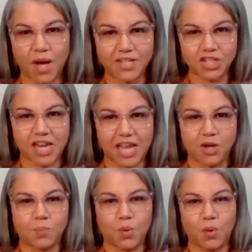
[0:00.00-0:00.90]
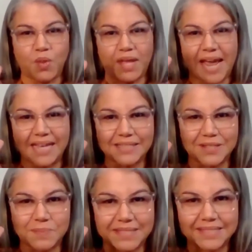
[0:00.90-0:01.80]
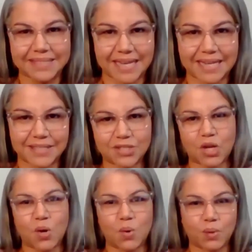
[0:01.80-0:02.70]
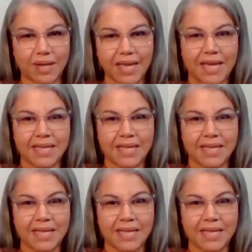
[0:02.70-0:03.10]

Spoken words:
unshakable, that has to be set in stone,